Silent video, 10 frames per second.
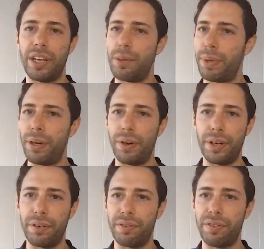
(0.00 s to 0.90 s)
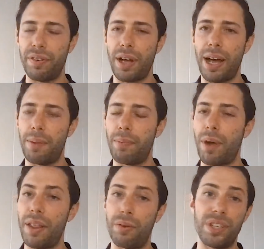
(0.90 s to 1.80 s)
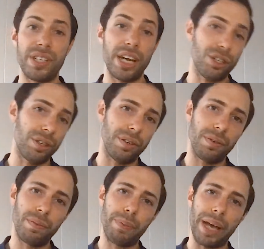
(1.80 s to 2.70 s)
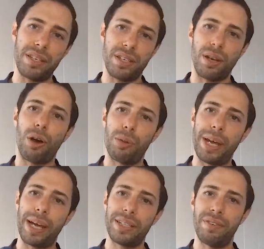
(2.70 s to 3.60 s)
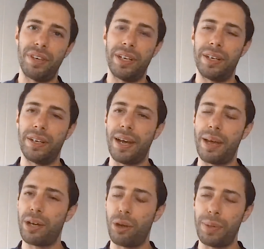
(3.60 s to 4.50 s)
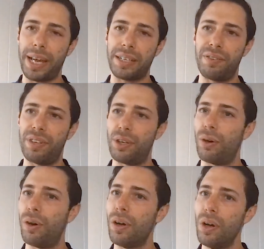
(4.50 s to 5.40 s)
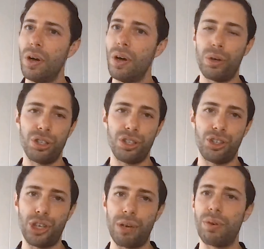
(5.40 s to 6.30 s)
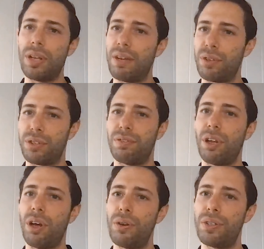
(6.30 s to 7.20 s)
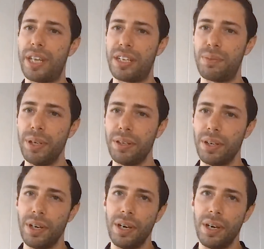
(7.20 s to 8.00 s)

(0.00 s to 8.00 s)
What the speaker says: in a period of either recession-based economy activity, economic activity, or just general levels of low sentiment.